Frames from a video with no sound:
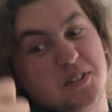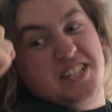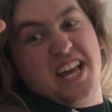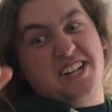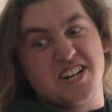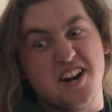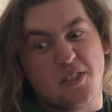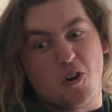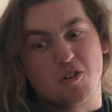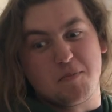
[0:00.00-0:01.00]
was yet
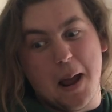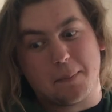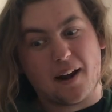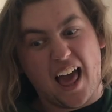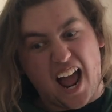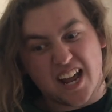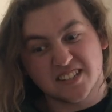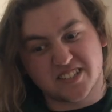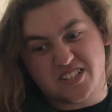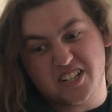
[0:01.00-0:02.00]
another of my
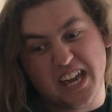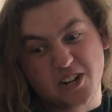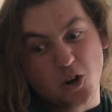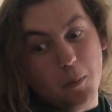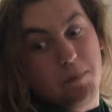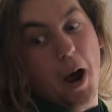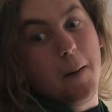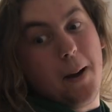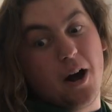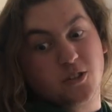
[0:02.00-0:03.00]
plans to get your
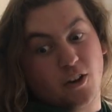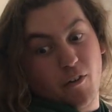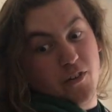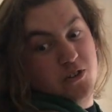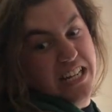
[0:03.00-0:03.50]
pub house off of you,